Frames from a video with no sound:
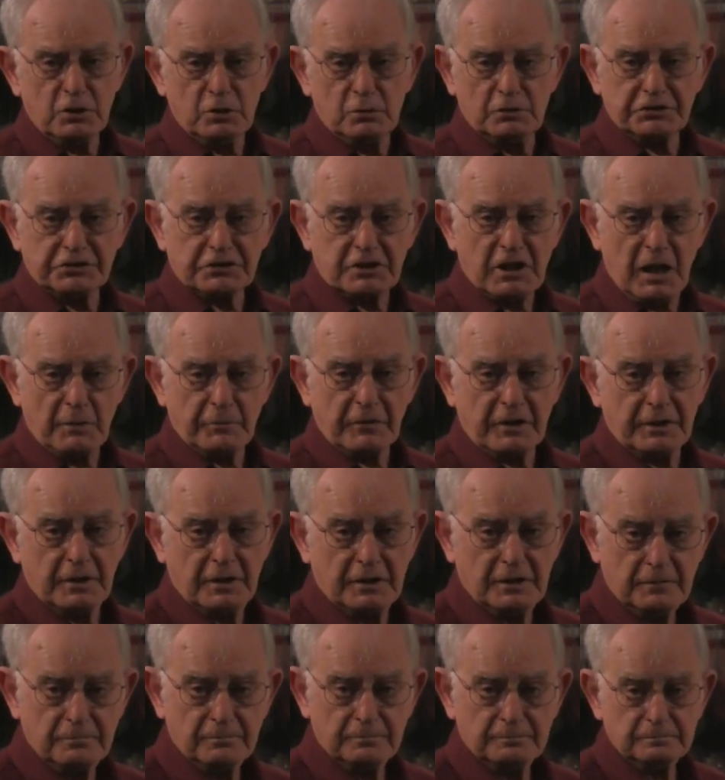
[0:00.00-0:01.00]
knew it was coming,
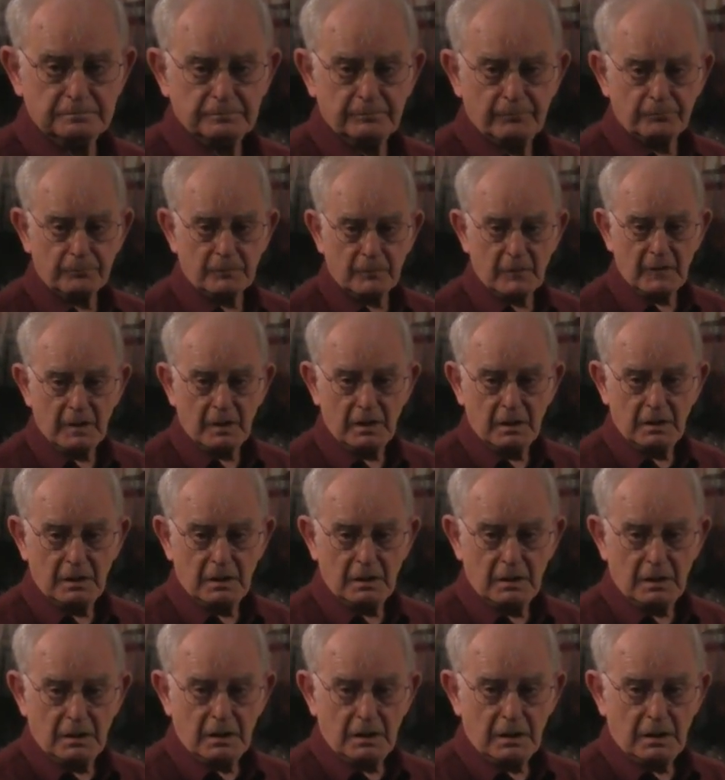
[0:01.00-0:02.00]

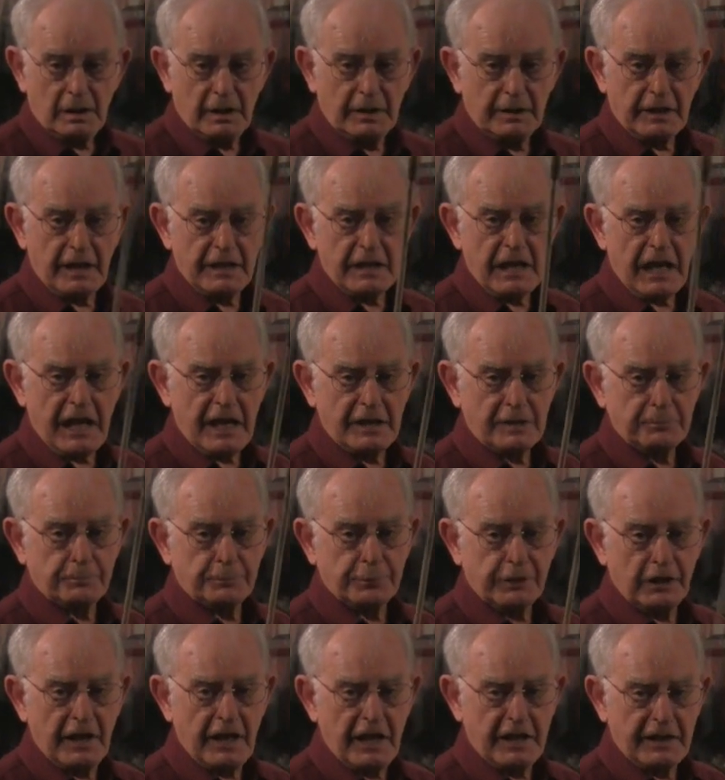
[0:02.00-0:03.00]
and they
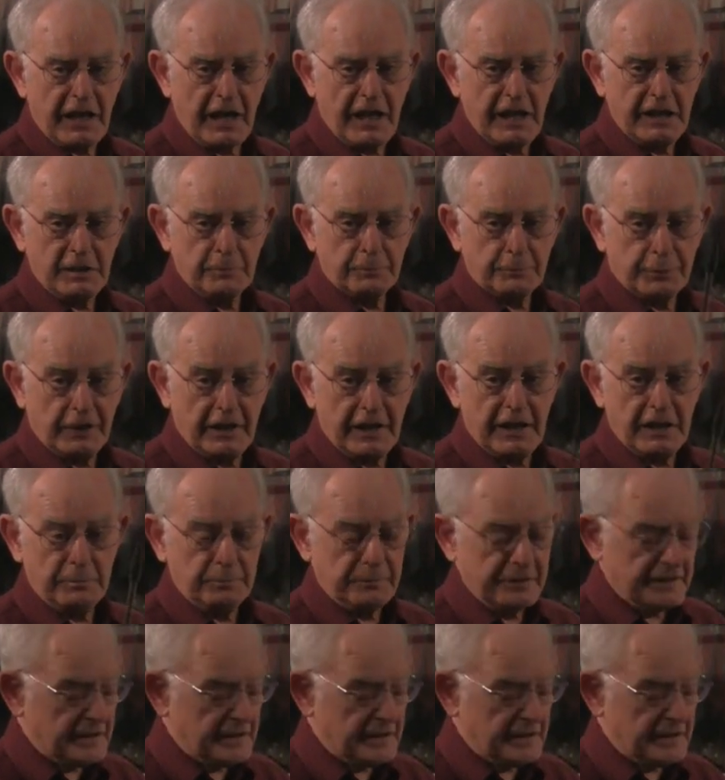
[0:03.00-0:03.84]
had Plan A and Plan